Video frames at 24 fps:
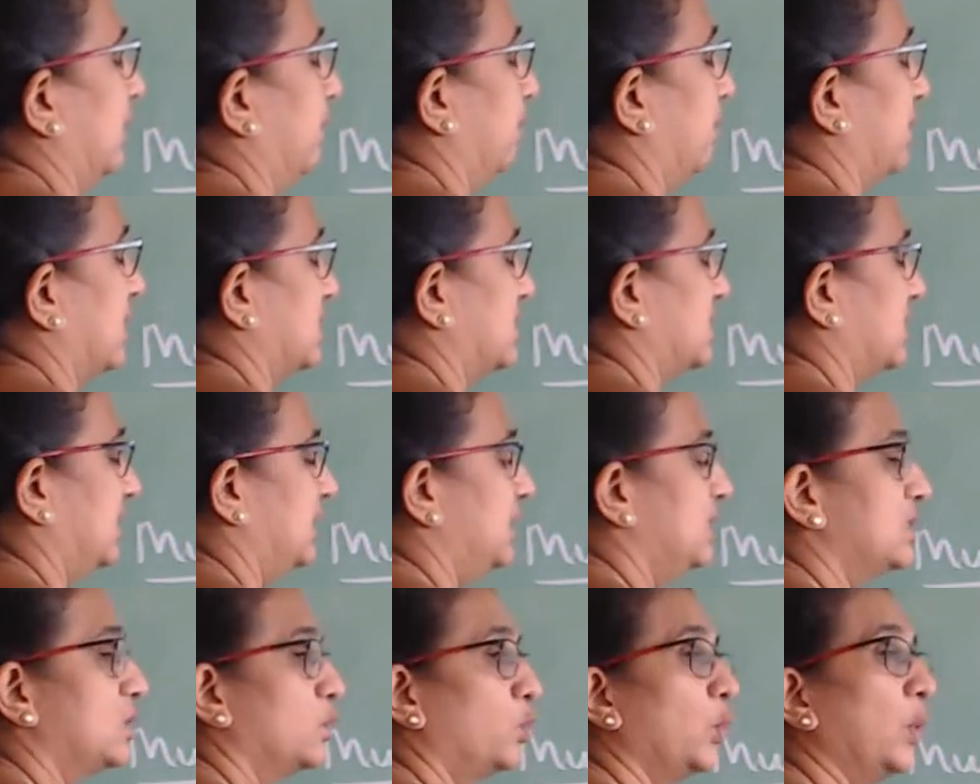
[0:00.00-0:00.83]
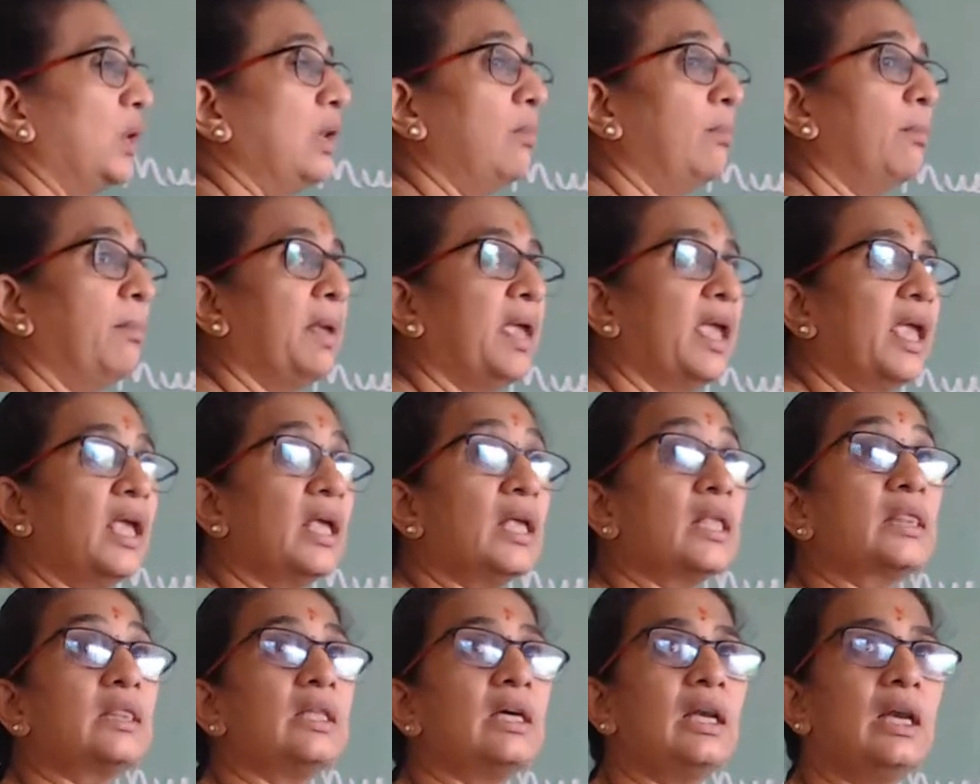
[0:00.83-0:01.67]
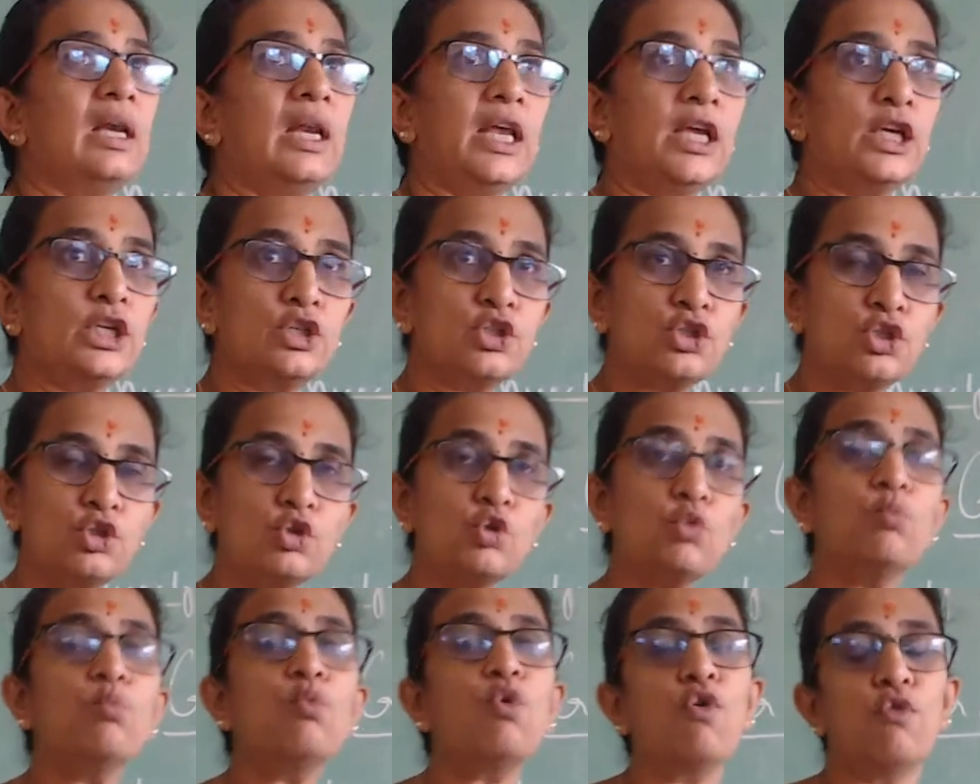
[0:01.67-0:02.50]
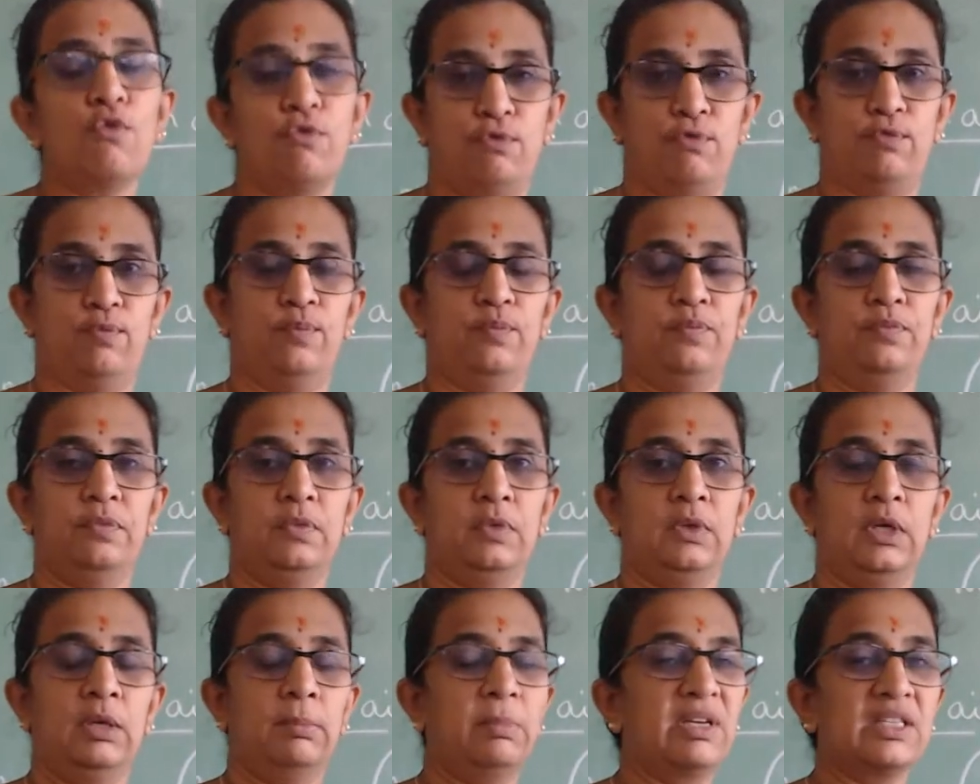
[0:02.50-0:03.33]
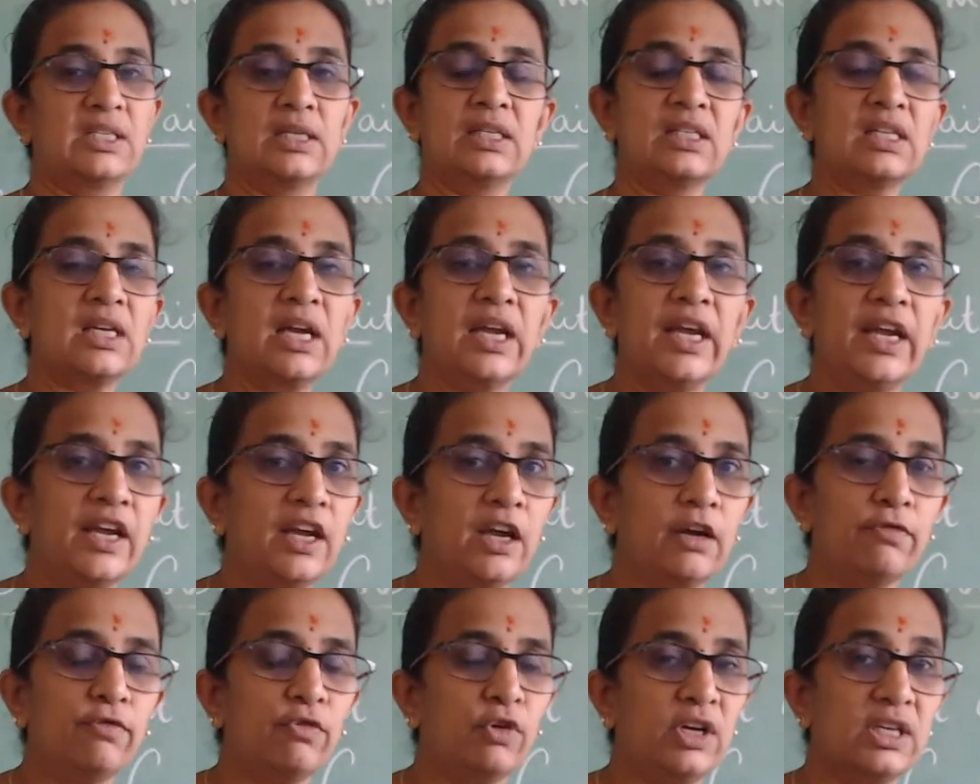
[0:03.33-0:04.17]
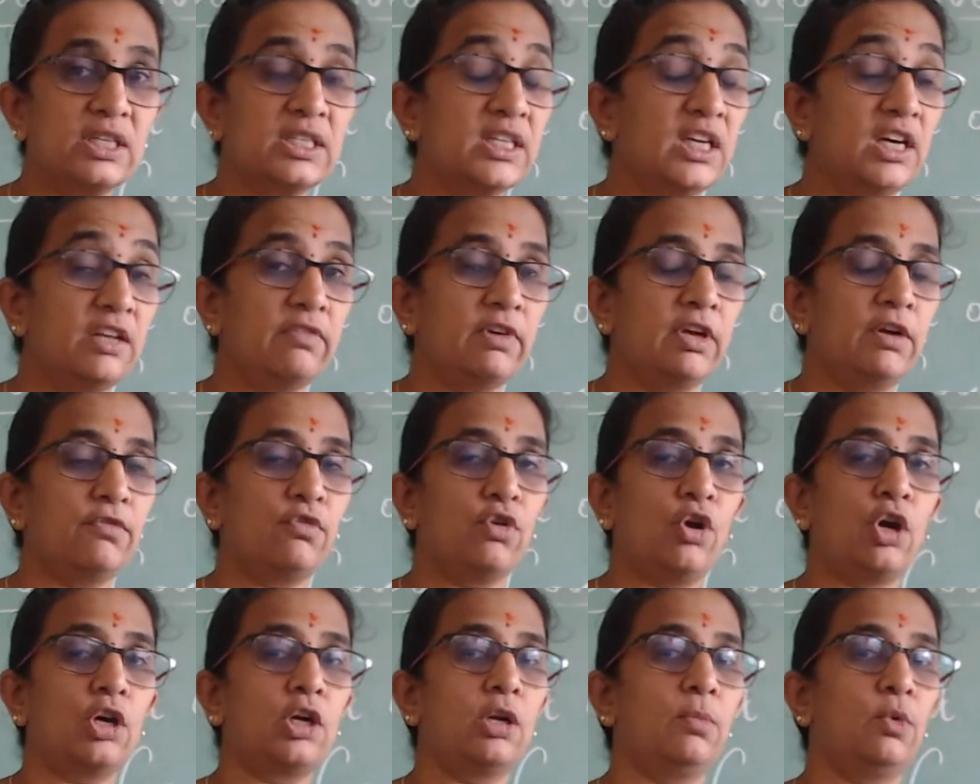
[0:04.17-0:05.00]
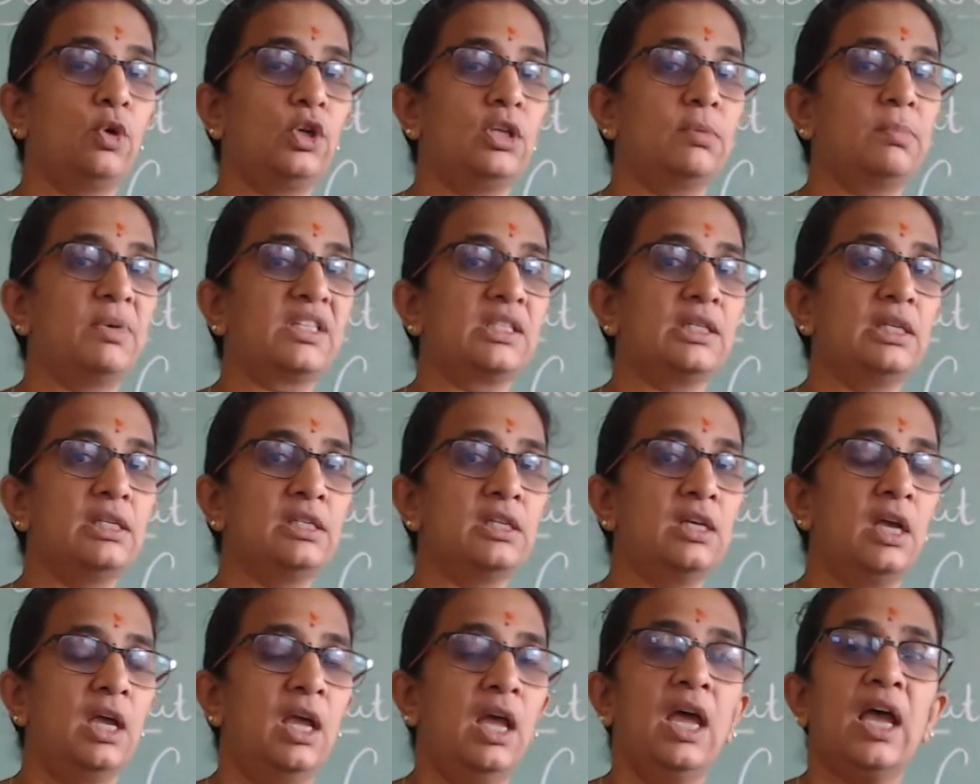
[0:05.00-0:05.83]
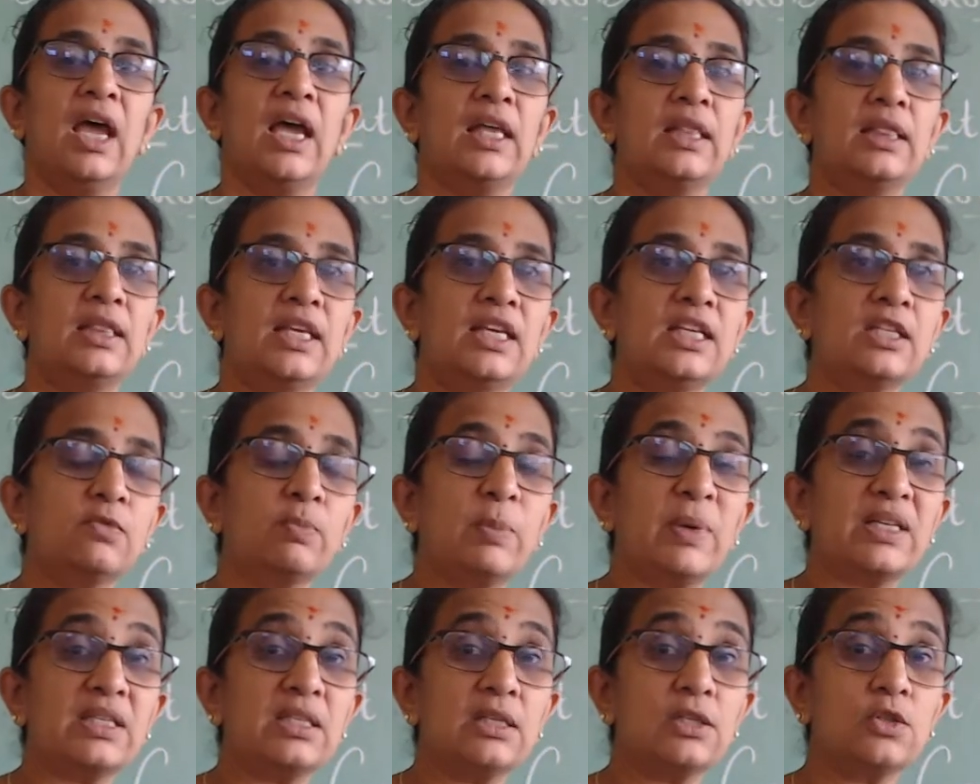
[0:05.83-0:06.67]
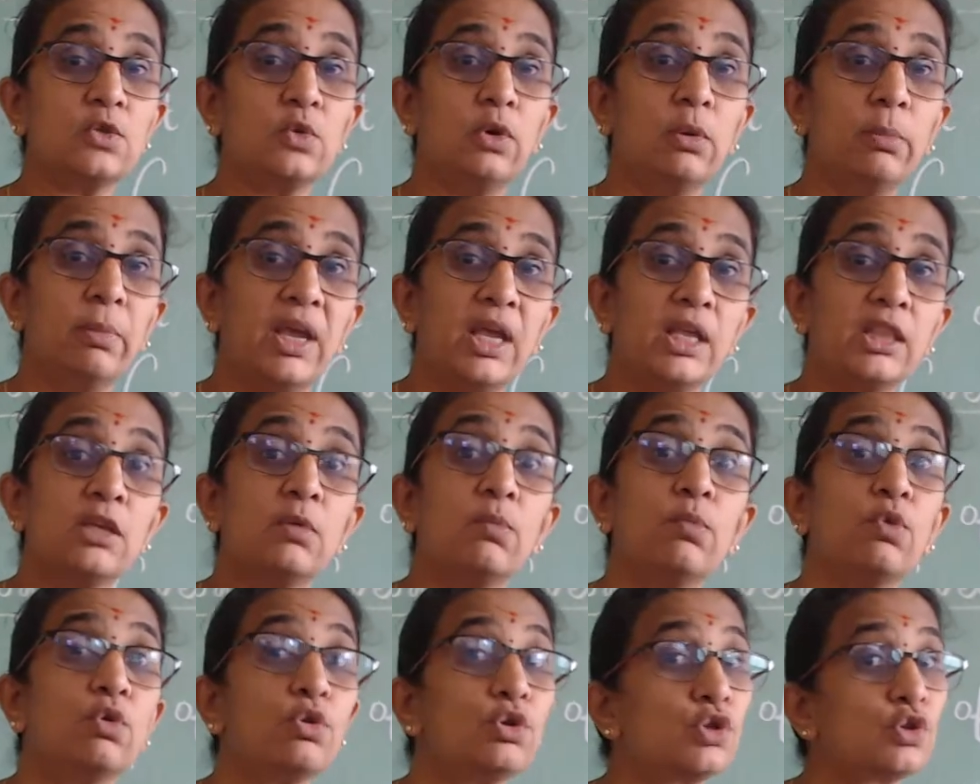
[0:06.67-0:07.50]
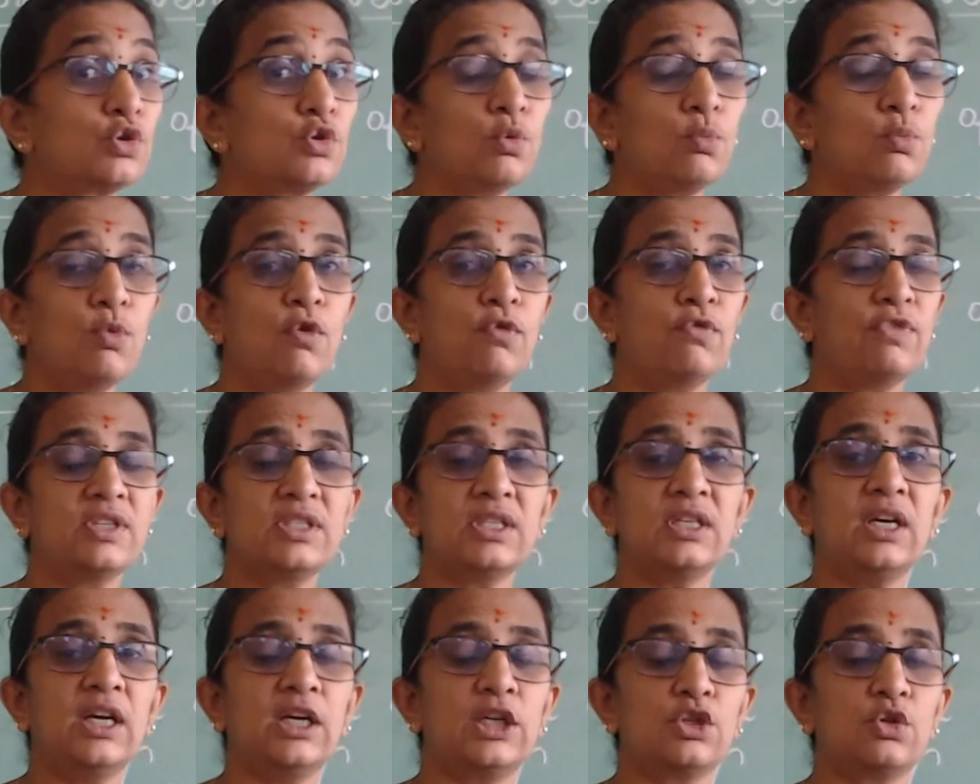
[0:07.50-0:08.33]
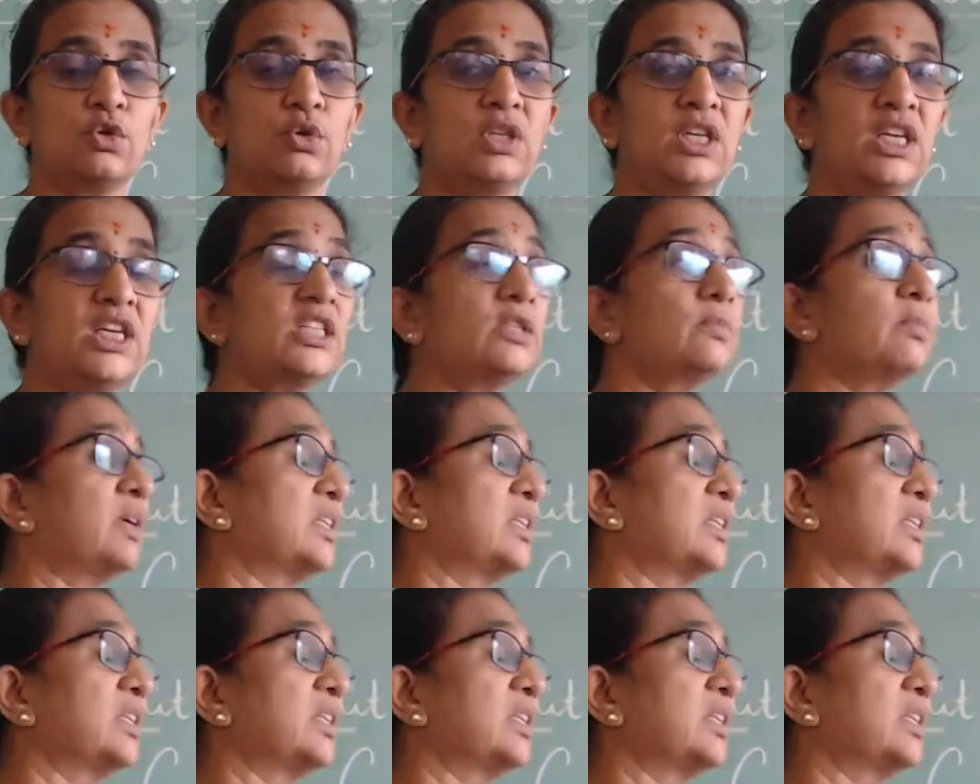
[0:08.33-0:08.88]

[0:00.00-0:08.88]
muscles will make the legs to move. Muscles are needed for, yesterday we have talked about the muscles, and these muscles will make the bones to move, isn't it? So these